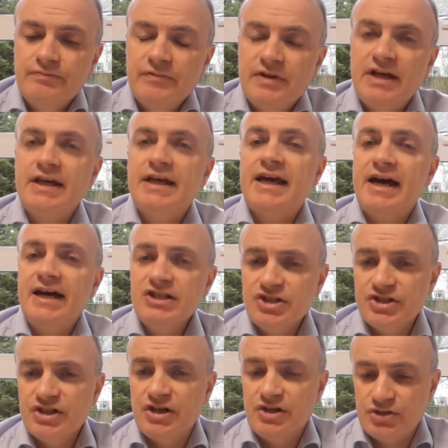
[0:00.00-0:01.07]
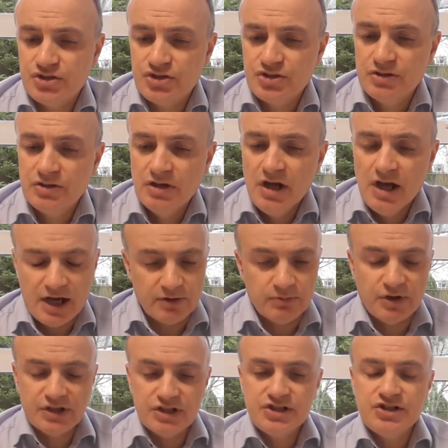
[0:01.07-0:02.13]
He cast doubts. And
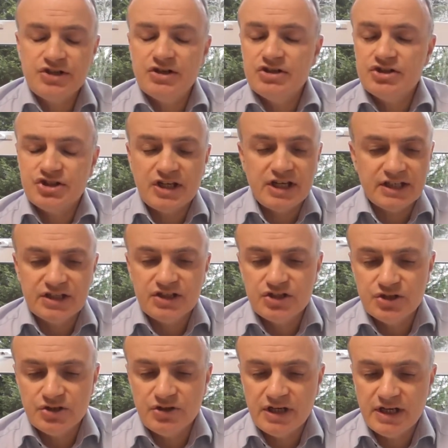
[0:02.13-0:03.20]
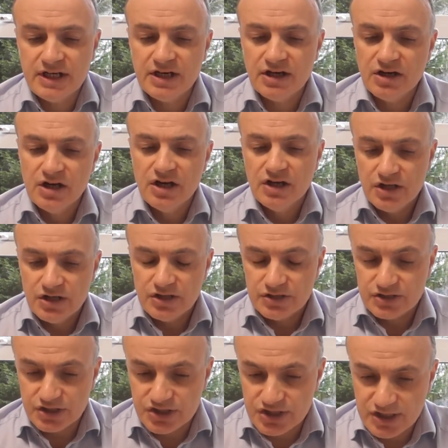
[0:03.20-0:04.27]
what did Satan do here
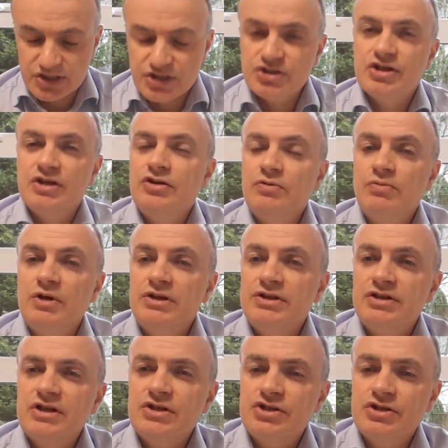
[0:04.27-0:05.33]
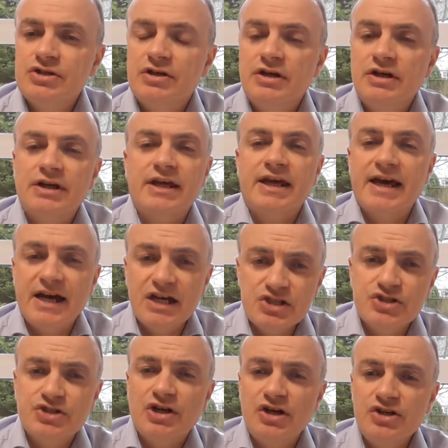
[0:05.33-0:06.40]
to Jesus in the wilderness?
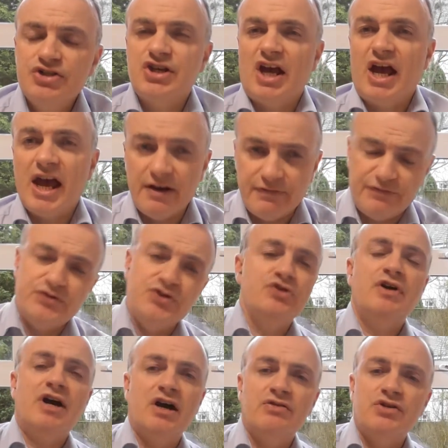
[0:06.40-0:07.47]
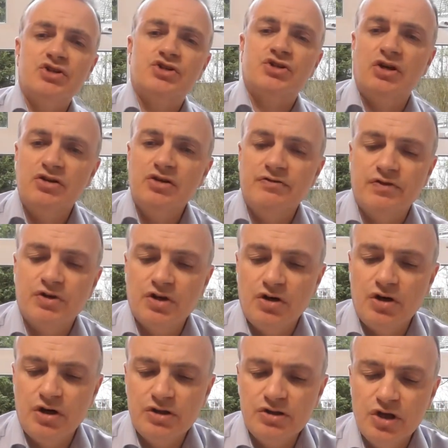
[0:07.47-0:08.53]
Cast doubts. If you are the Son of
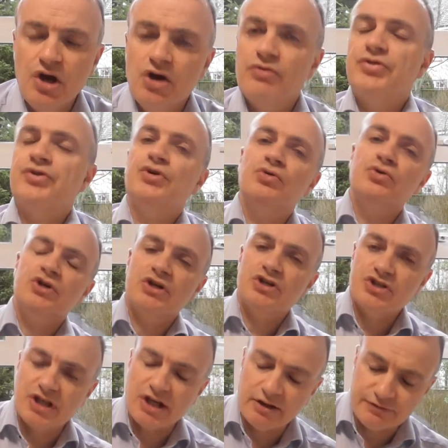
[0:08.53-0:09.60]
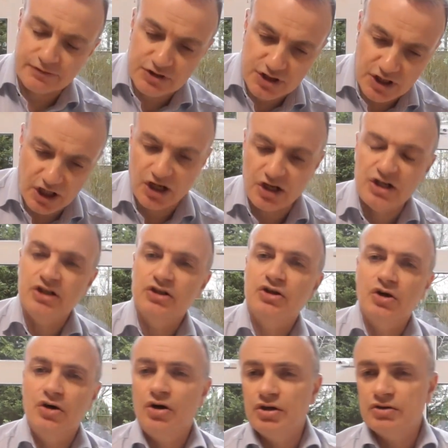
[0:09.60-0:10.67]
God, throw yourself down and
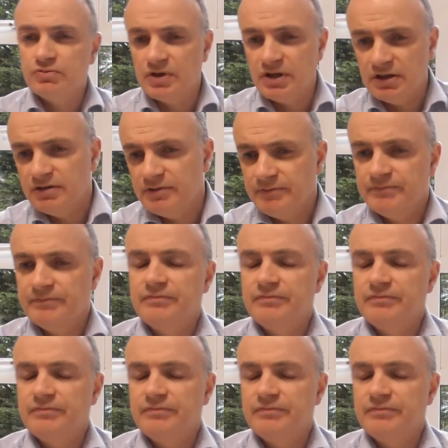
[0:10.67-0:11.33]
God will,